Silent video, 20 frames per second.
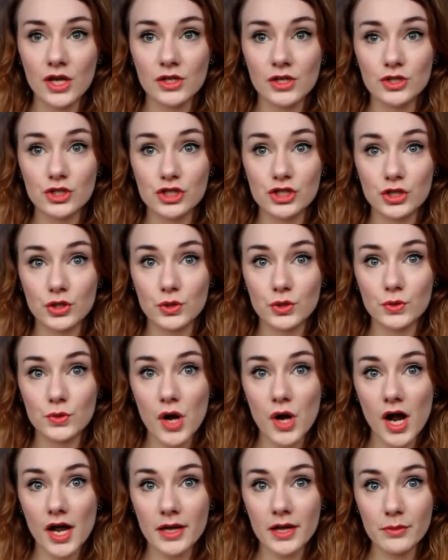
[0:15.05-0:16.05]
shoe
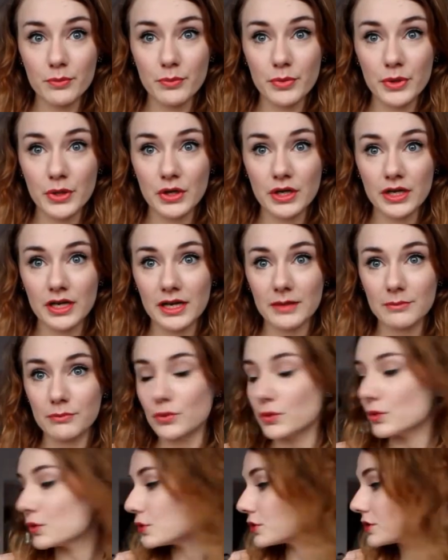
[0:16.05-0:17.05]
hype and
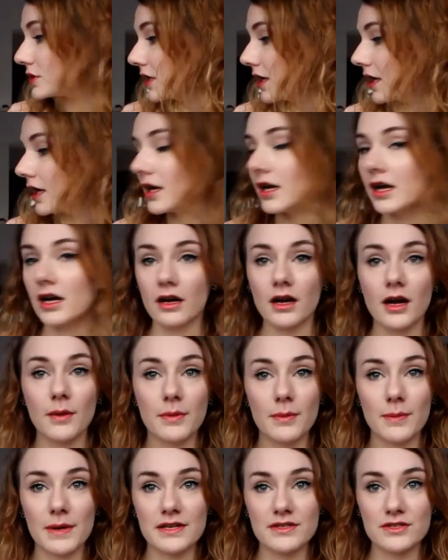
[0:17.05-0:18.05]
bought a
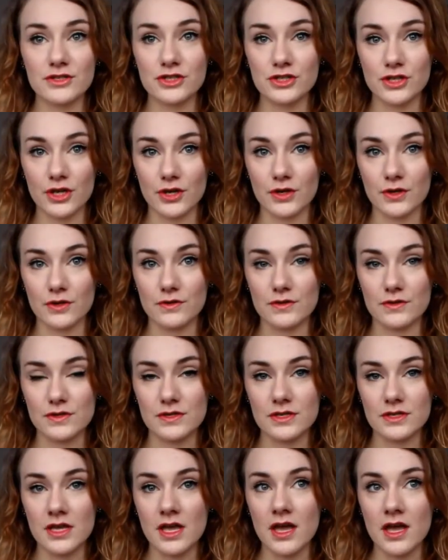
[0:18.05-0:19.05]
couple of pairs of
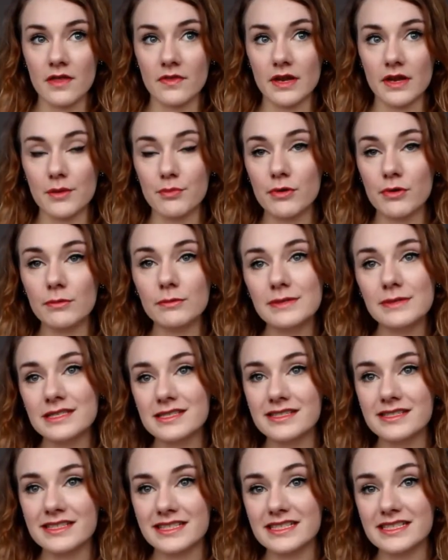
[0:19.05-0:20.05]
shoes that I probably
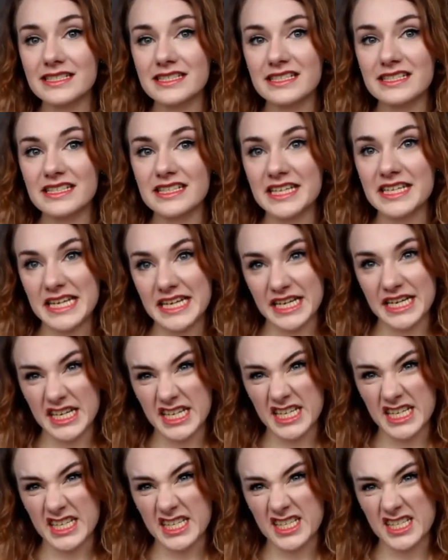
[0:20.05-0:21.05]
didn't
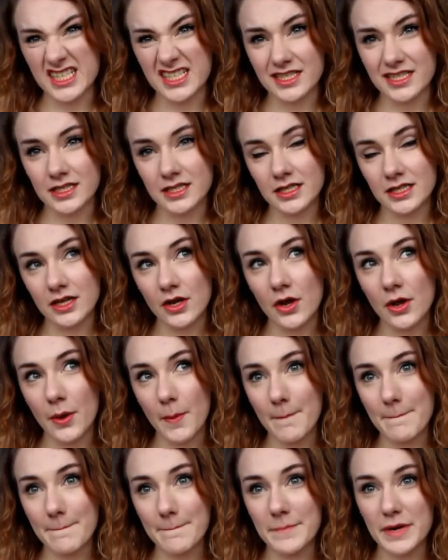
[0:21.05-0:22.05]
need,
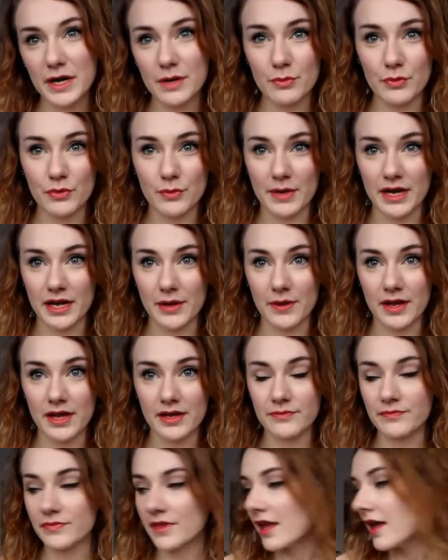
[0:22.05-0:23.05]
but I bought them
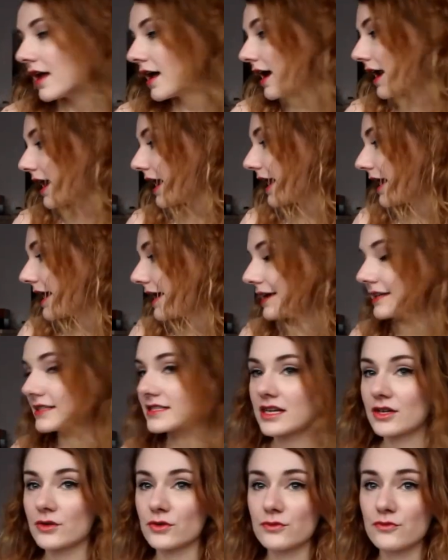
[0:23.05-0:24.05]
anyway,
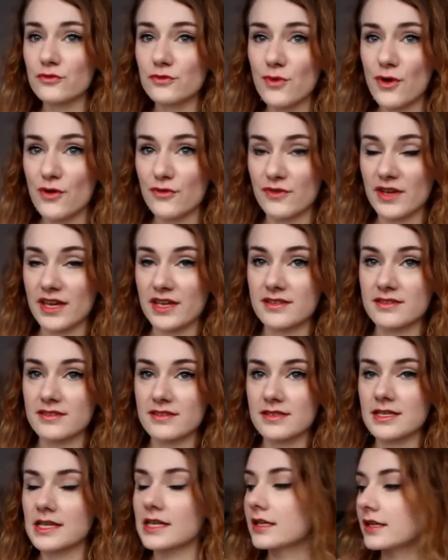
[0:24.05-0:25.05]
and I got them from
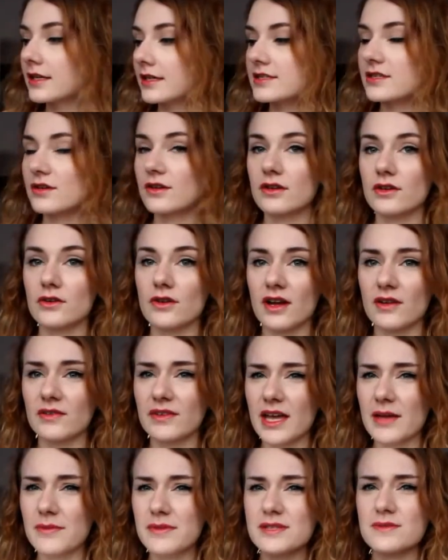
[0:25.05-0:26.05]
Office. So I've
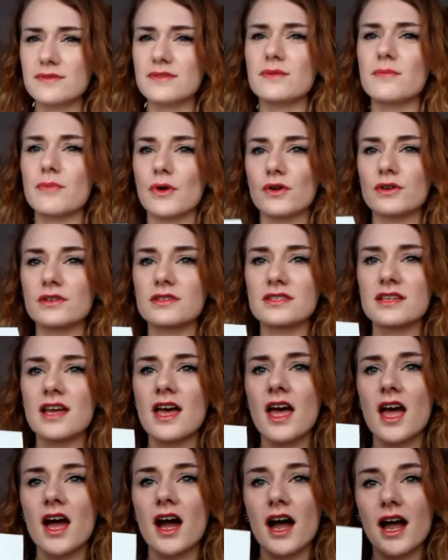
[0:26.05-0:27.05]
kept these in the box.
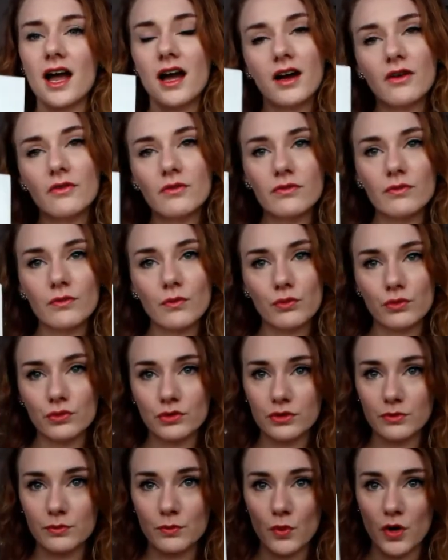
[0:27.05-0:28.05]
I have
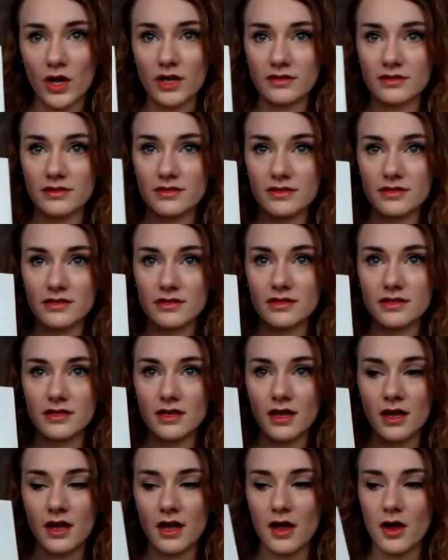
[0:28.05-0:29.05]
worn them once,
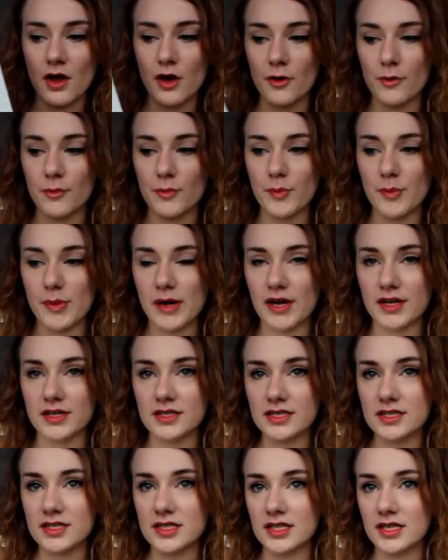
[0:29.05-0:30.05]

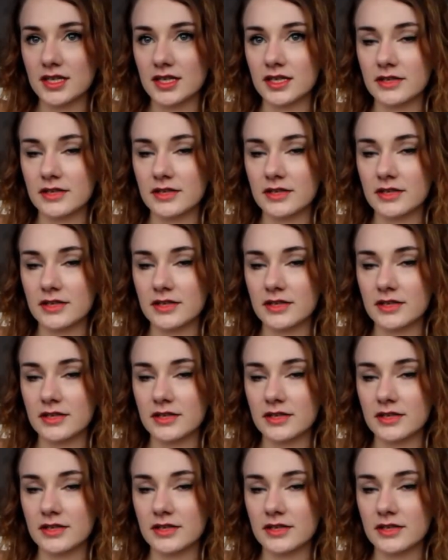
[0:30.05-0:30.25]
but